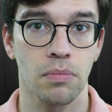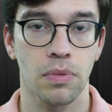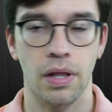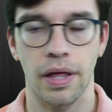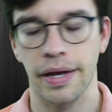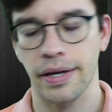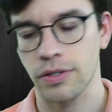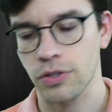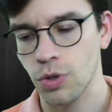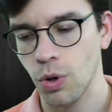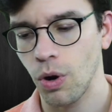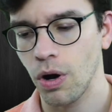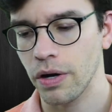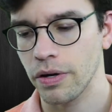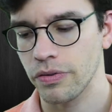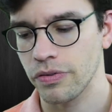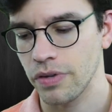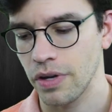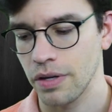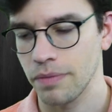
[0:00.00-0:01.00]
Like talk
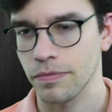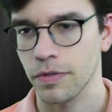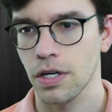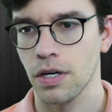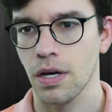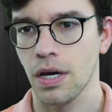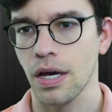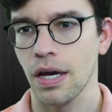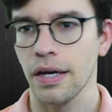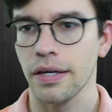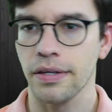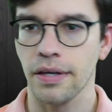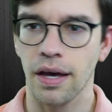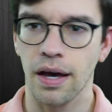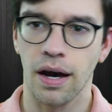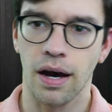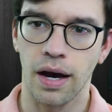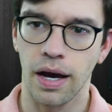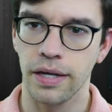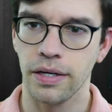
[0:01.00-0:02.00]
and say,
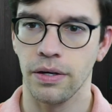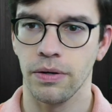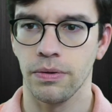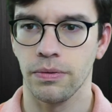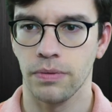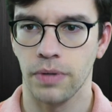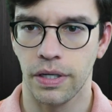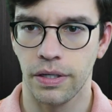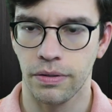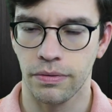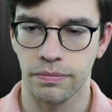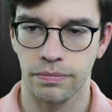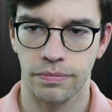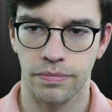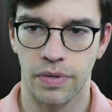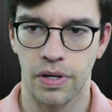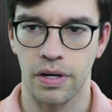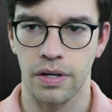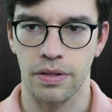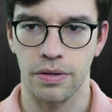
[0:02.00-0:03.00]
yeah, I know
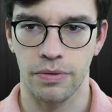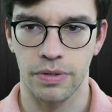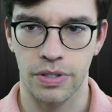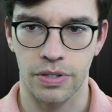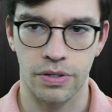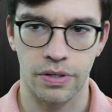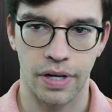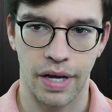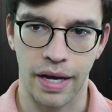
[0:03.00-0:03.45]
that other intern.